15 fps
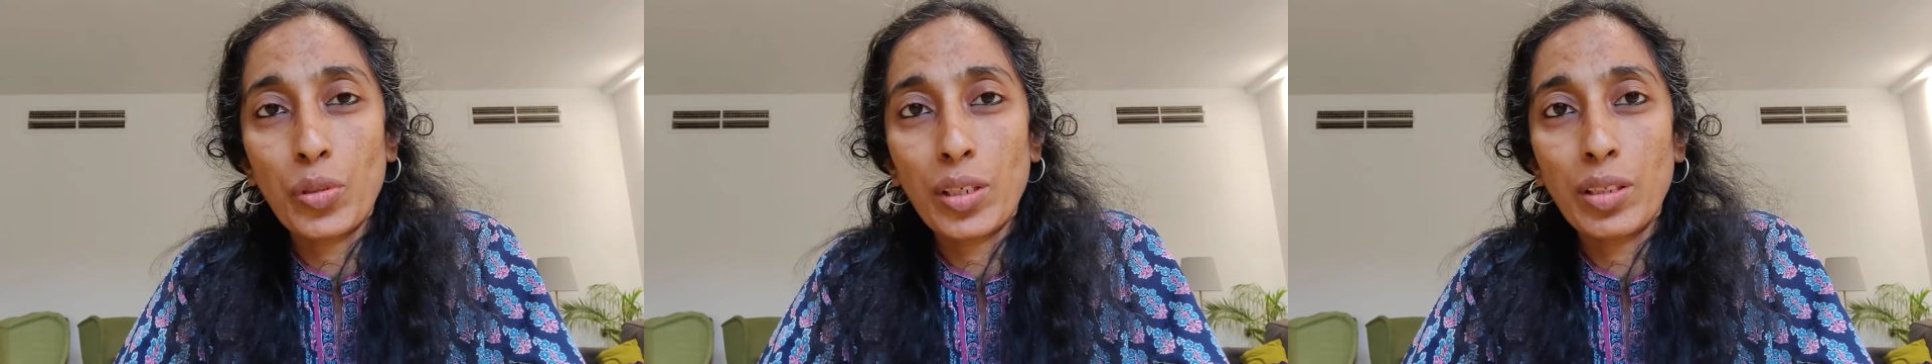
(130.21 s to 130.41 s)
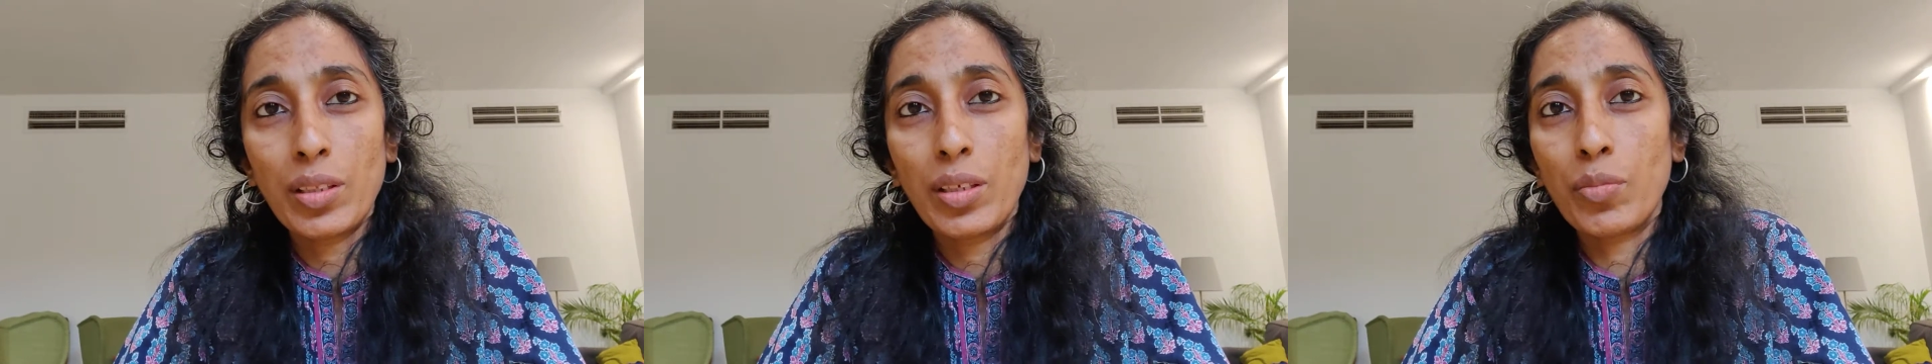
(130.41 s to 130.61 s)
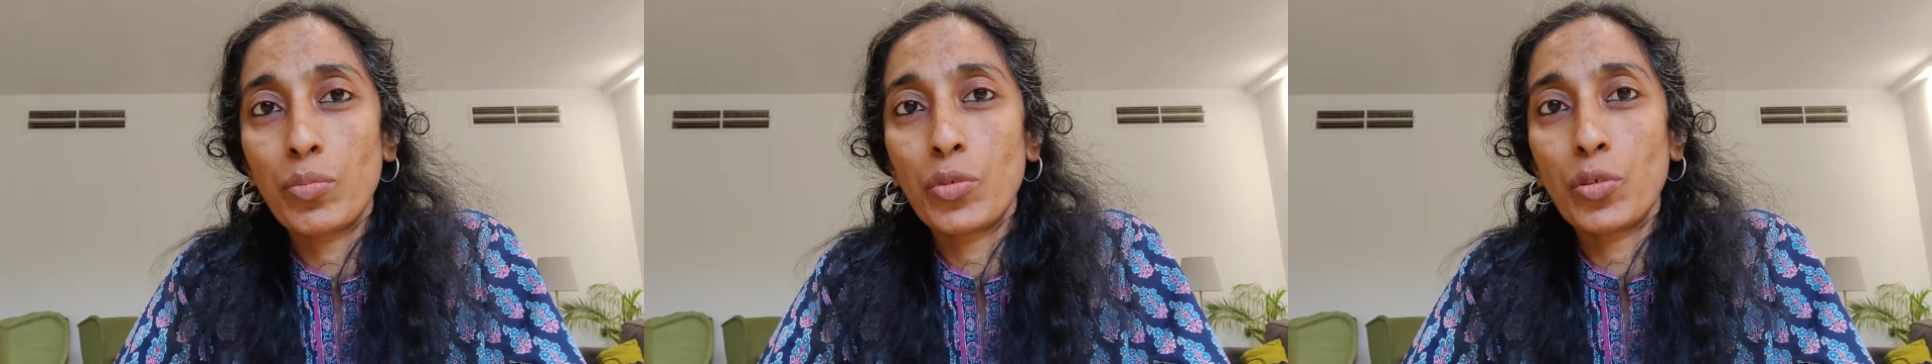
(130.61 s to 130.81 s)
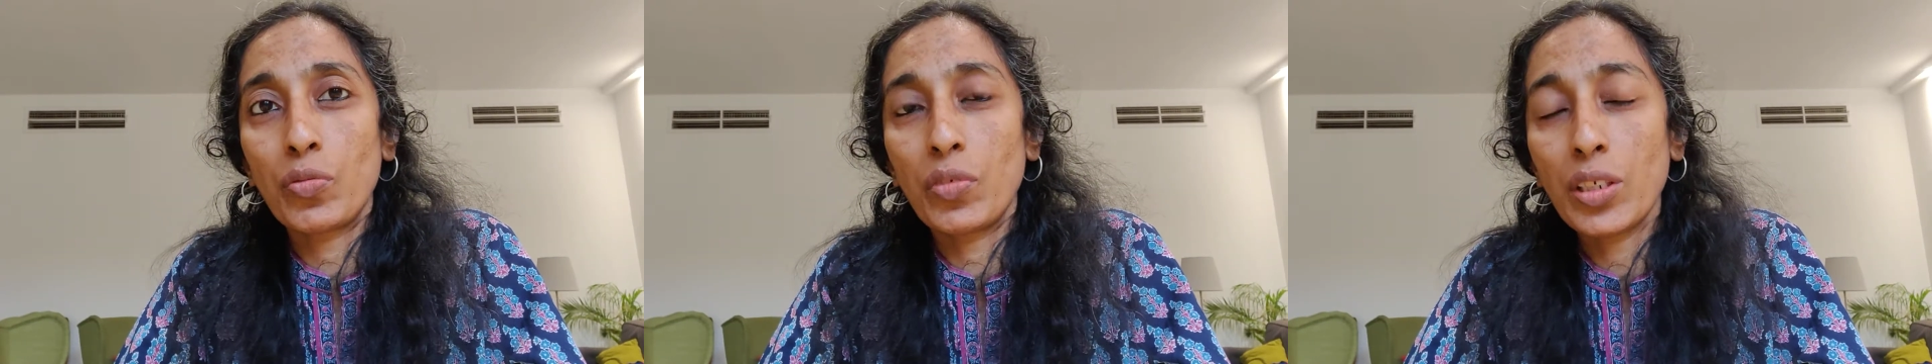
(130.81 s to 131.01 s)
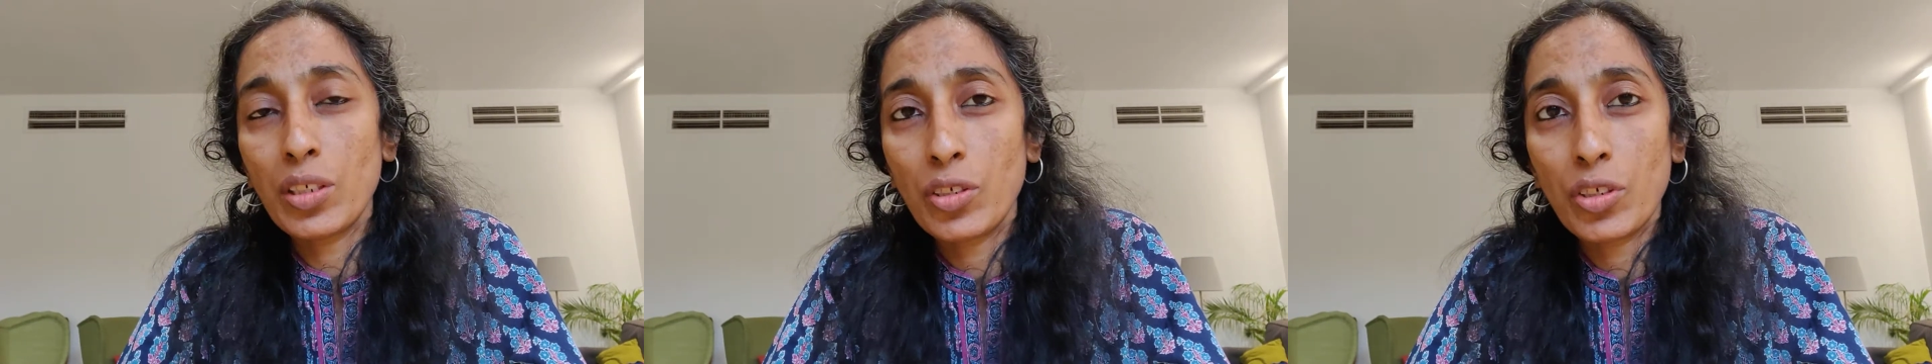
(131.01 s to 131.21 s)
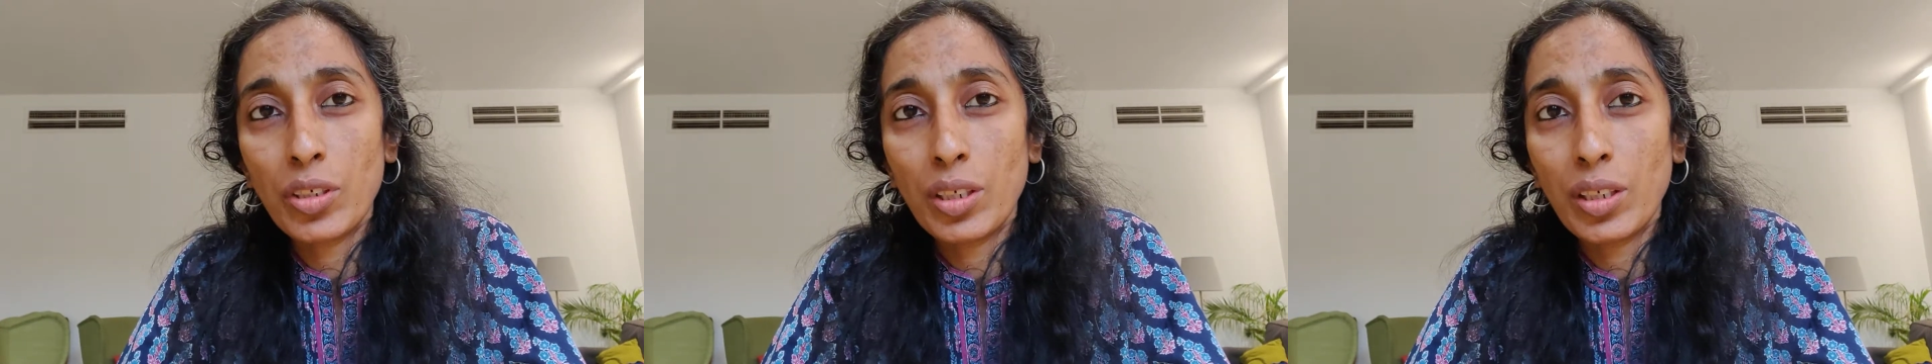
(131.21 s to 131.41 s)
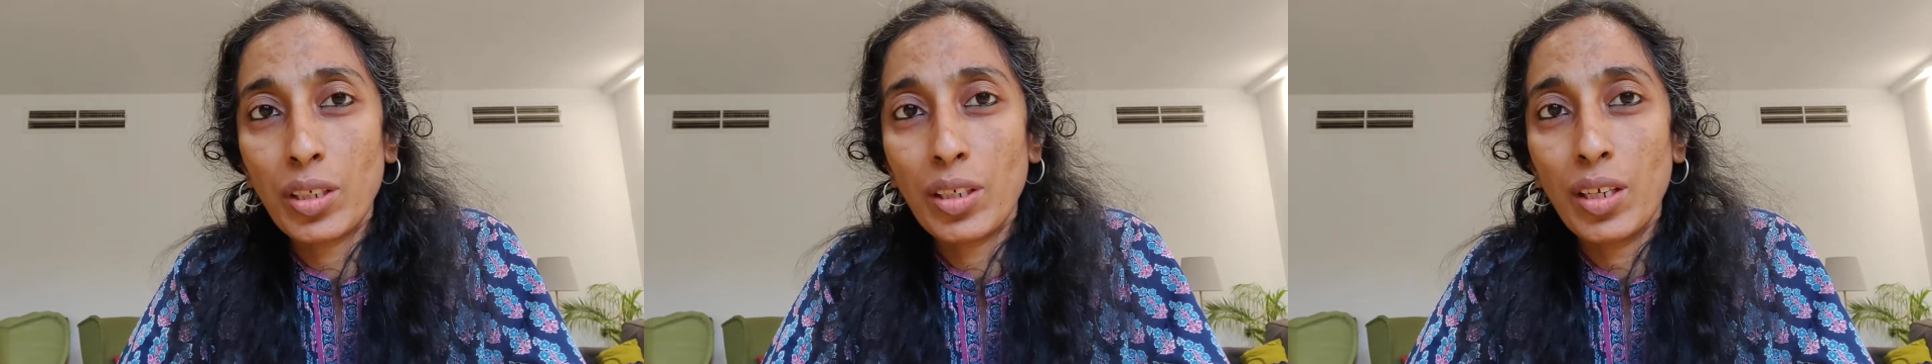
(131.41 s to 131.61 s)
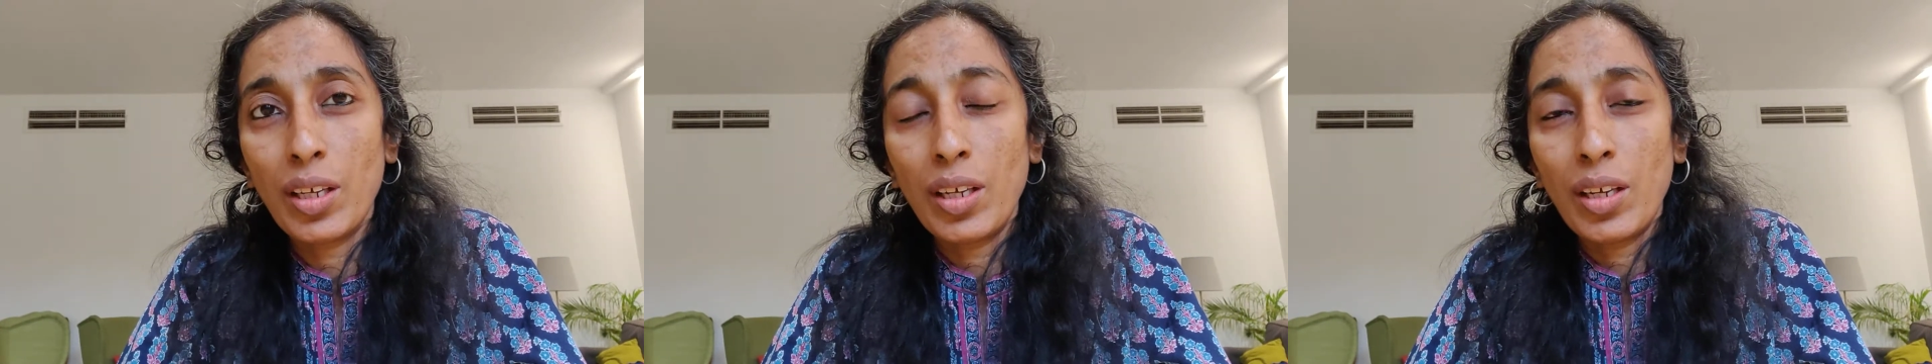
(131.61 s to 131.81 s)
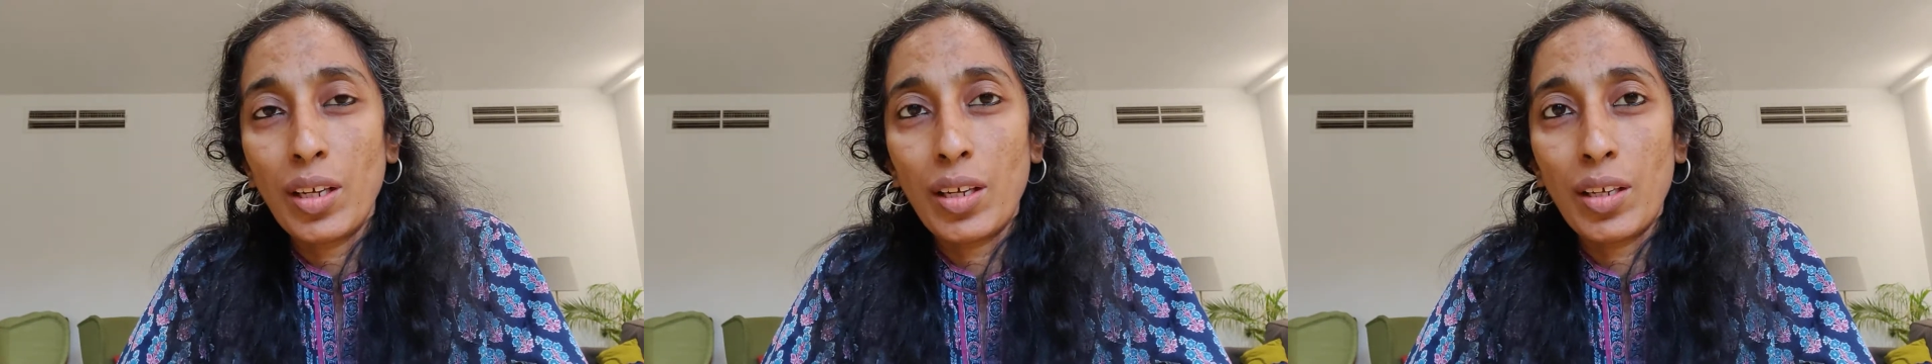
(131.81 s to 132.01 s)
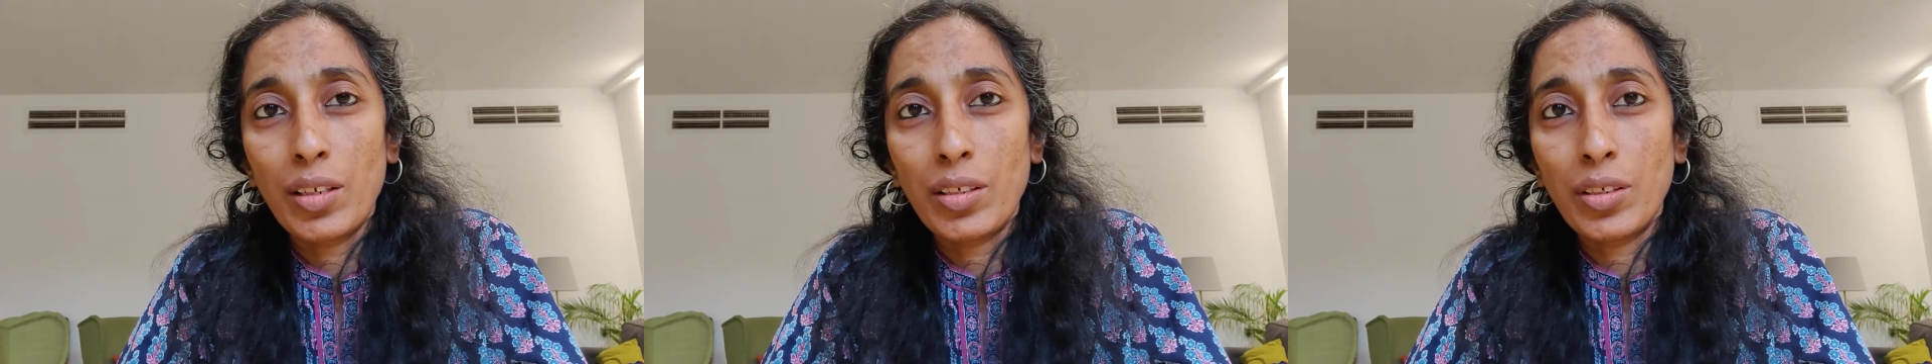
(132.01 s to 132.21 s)
to lead them to victory
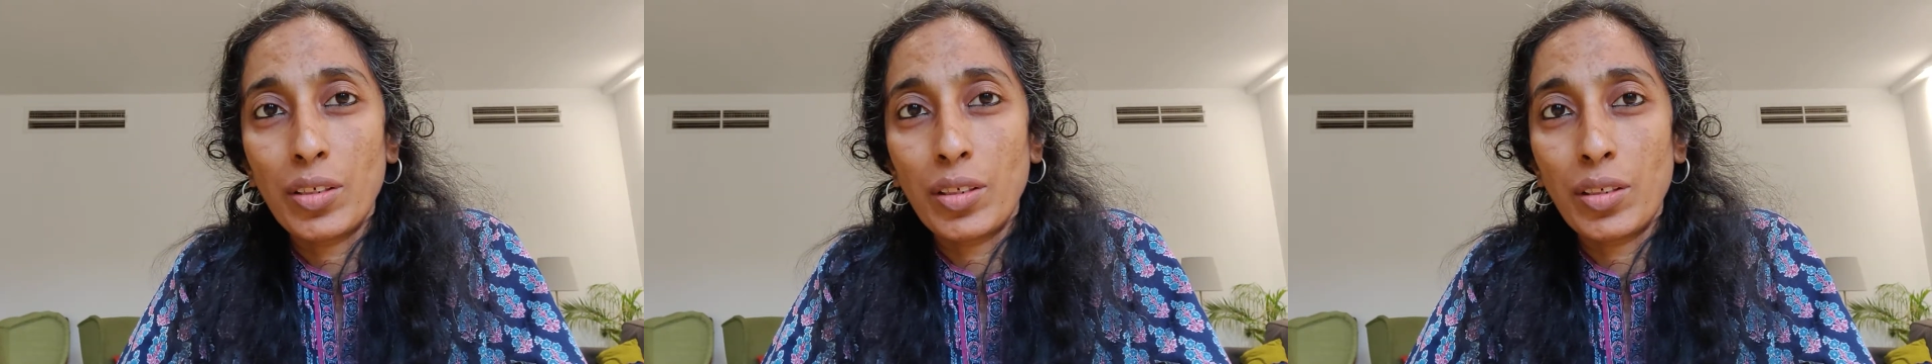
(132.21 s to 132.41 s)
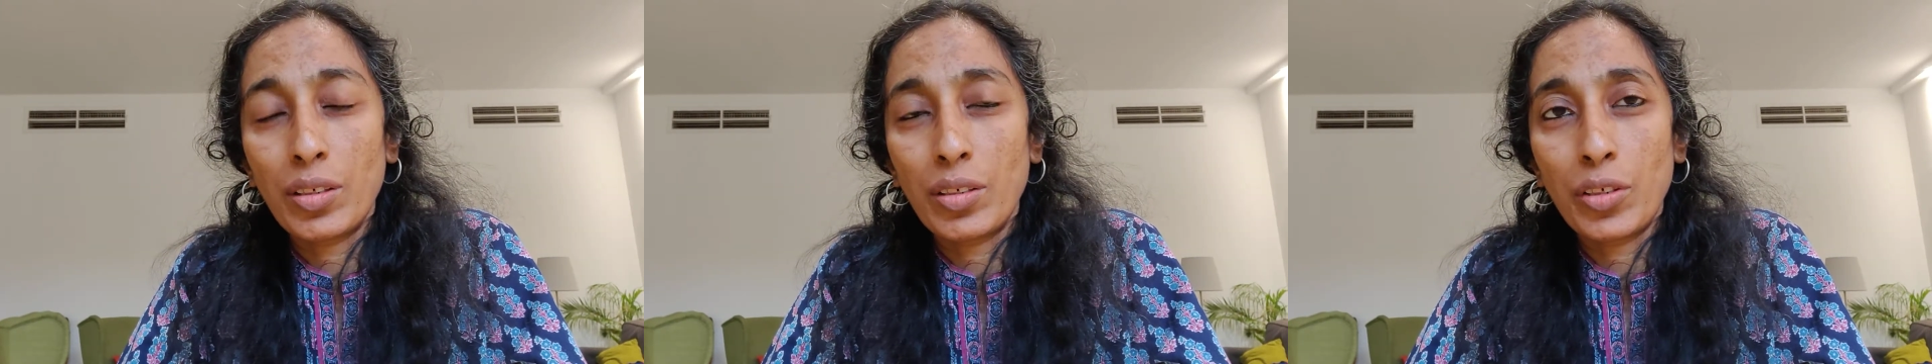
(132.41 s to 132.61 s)
and